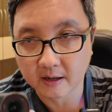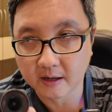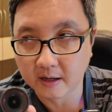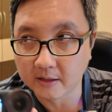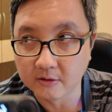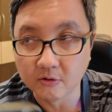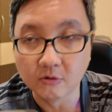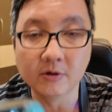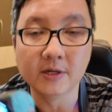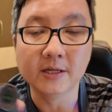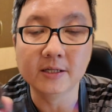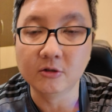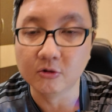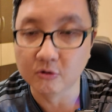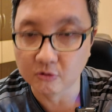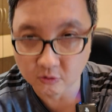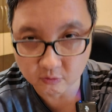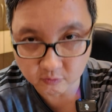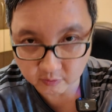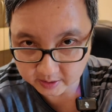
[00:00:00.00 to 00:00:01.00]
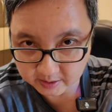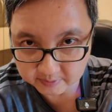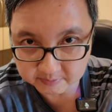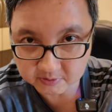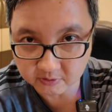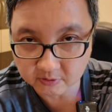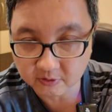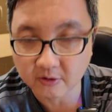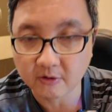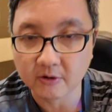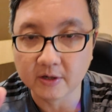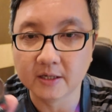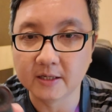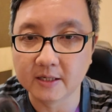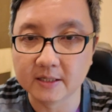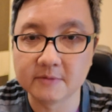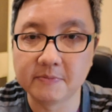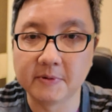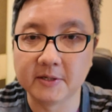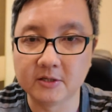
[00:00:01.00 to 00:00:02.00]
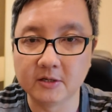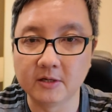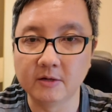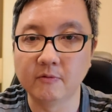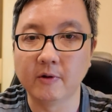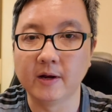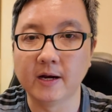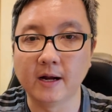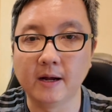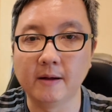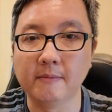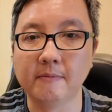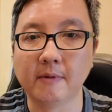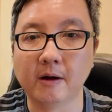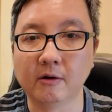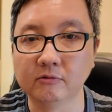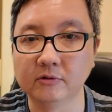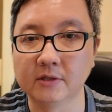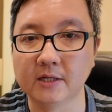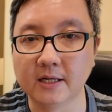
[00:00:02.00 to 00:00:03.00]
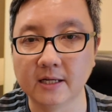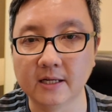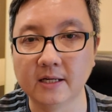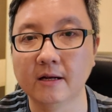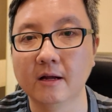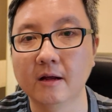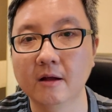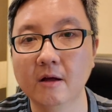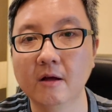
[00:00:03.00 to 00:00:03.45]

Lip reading: I don't need to know when I'm recording, especially when I'm mounting it